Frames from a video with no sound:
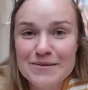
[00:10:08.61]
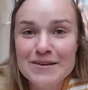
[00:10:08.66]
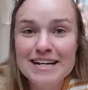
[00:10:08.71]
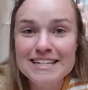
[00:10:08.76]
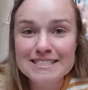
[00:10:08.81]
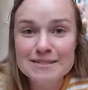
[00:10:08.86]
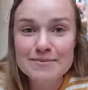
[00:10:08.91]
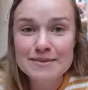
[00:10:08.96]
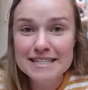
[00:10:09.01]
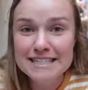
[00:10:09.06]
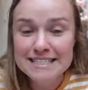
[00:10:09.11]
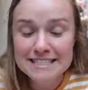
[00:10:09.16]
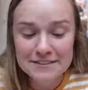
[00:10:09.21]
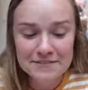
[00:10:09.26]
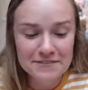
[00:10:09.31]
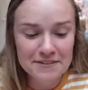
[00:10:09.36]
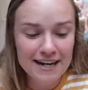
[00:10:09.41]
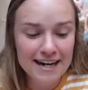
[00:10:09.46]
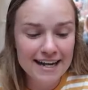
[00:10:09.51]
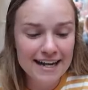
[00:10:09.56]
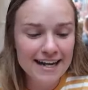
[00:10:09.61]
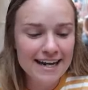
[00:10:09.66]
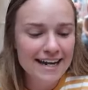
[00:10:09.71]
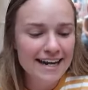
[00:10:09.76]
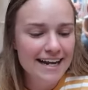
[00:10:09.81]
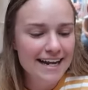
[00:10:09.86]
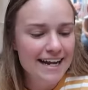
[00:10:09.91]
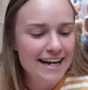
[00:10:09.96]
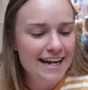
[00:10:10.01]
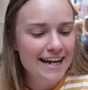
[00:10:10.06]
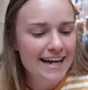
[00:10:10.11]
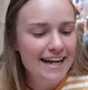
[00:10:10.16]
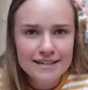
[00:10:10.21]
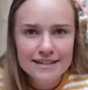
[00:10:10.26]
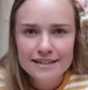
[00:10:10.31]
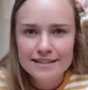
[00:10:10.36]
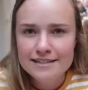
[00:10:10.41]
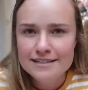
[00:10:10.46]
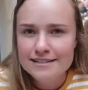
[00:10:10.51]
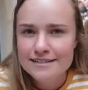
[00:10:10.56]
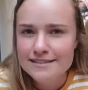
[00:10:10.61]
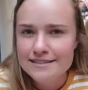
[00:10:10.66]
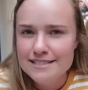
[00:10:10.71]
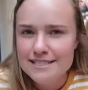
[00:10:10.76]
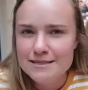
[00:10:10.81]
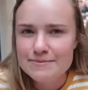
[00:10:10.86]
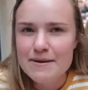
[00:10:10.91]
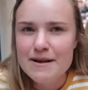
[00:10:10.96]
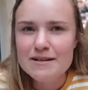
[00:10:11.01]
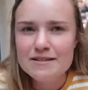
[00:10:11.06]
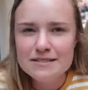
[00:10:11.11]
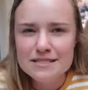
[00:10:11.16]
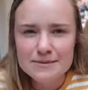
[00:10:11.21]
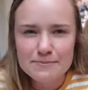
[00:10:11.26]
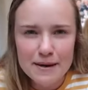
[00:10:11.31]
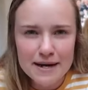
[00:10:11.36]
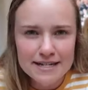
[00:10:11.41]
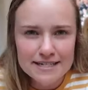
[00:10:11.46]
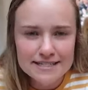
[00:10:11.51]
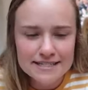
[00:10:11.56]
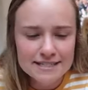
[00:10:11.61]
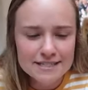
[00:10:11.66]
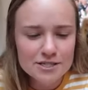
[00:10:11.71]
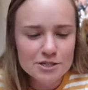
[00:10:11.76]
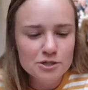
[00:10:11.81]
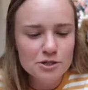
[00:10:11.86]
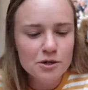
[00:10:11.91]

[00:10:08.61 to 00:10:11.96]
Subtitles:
So we got something different. So spicy.